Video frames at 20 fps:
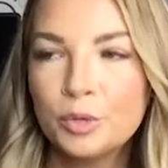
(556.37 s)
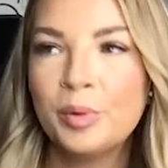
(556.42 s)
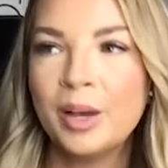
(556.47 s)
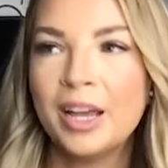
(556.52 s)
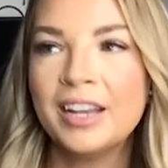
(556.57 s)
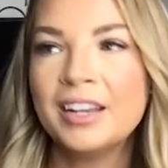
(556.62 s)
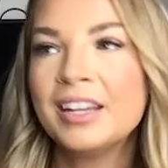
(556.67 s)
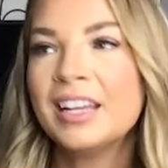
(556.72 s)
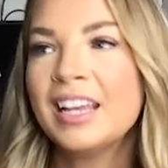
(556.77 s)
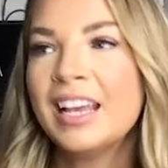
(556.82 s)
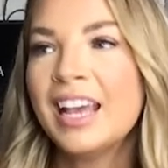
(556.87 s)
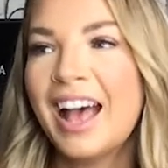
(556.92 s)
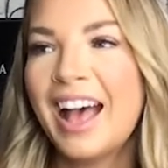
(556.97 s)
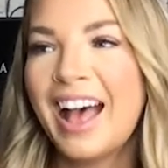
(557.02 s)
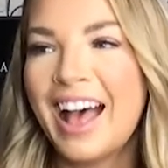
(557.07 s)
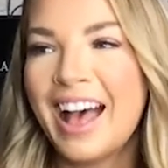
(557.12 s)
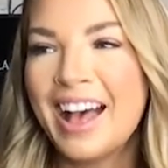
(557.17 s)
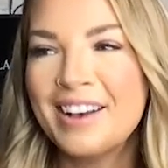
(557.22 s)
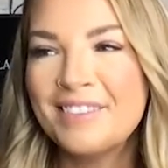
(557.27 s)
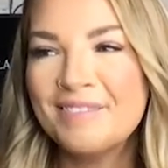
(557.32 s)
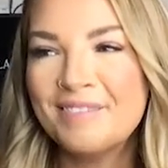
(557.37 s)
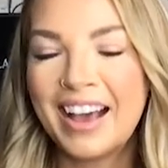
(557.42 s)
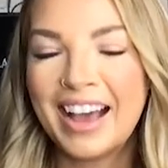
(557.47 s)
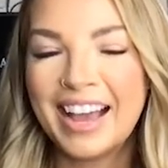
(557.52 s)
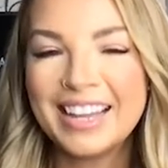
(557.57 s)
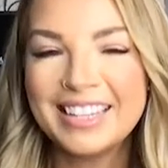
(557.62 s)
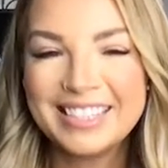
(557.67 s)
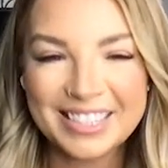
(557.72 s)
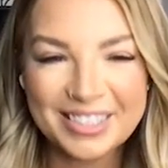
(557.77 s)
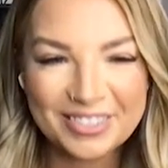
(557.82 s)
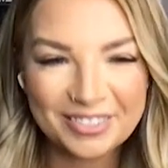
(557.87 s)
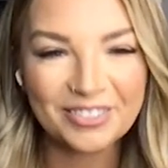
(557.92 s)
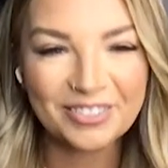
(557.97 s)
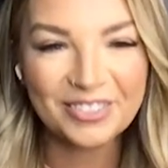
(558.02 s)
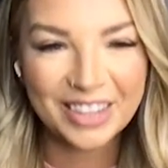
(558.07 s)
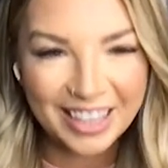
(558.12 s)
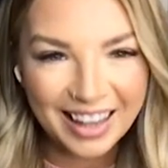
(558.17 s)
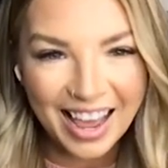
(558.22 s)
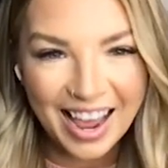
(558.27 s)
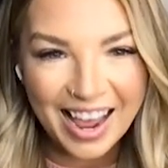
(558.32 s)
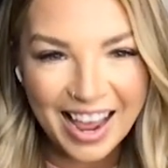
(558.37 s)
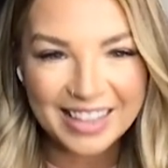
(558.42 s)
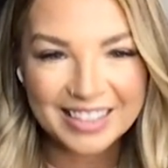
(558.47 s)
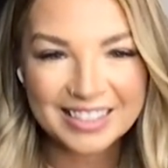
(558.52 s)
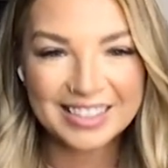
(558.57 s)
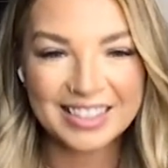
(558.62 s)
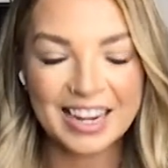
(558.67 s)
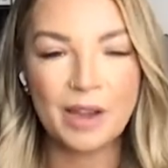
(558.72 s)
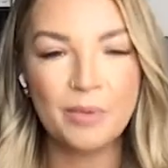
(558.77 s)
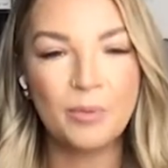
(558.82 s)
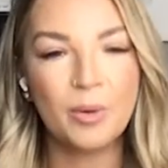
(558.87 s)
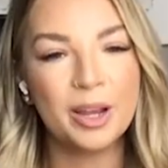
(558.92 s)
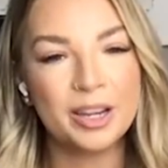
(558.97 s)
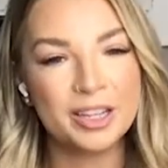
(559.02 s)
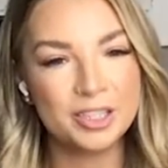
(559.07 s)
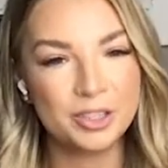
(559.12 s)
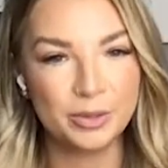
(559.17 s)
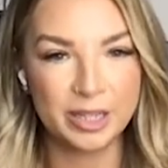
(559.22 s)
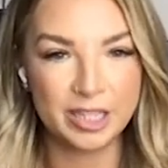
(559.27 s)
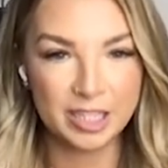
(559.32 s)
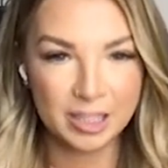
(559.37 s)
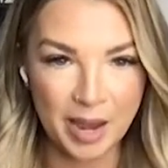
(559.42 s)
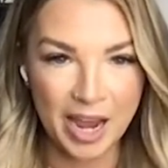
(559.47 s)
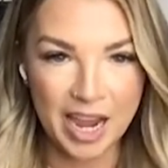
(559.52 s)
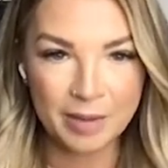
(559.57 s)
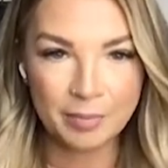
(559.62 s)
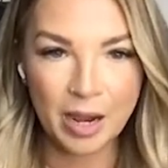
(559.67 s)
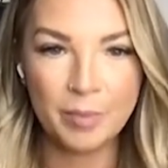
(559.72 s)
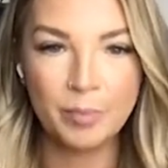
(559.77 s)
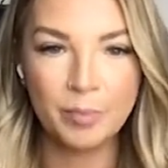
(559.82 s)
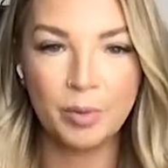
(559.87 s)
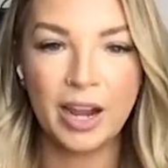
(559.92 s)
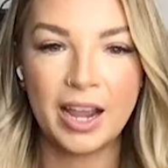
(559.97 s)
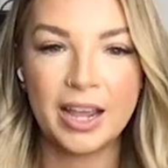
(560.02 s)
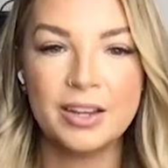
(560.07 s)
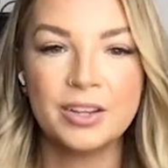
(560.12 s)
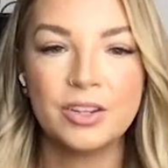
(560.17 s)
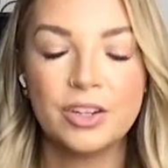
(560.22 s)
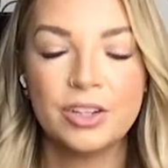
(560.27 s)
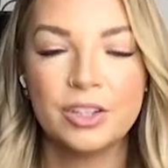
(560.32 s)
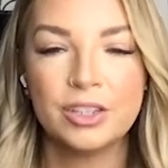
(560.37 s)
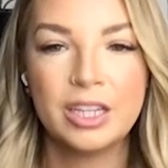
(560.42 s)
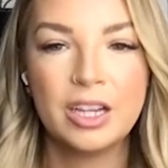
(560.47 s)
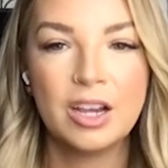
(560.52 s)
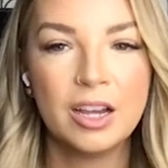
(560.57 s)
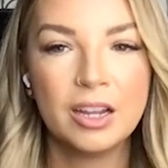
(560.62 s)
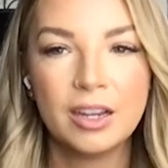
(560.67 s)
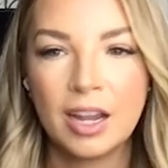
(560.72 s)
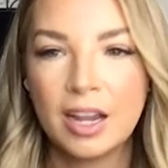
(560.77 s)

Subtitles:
But I didn't realize that I wanted to expand my brand early on.